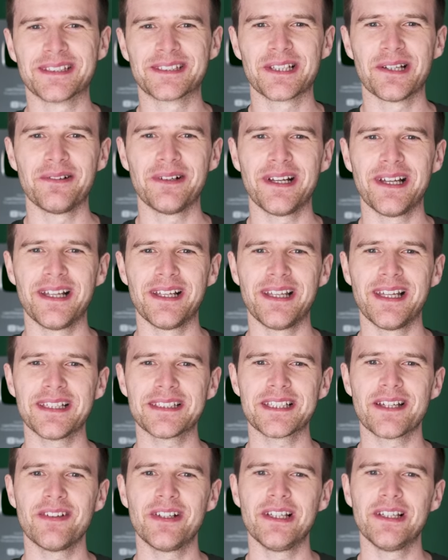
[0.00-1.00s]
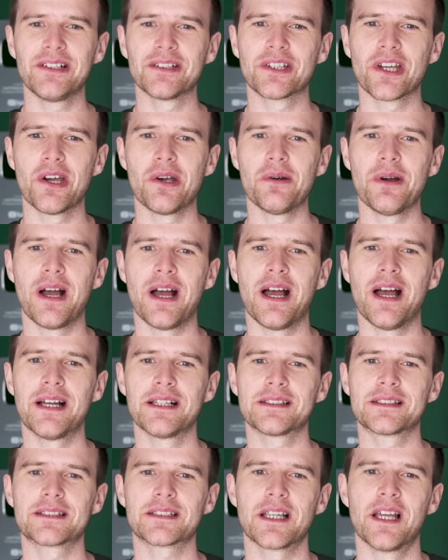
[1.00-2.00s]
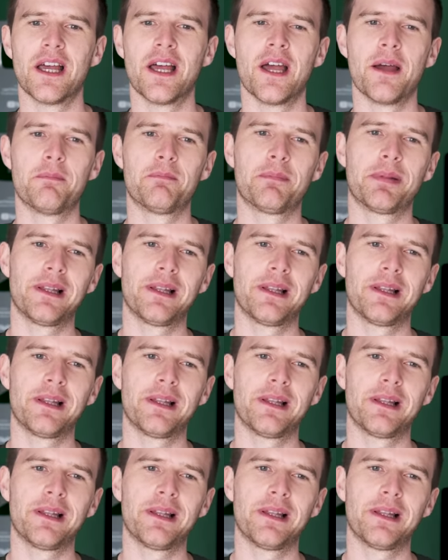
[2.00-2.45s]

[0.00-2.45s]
So let's have a little go at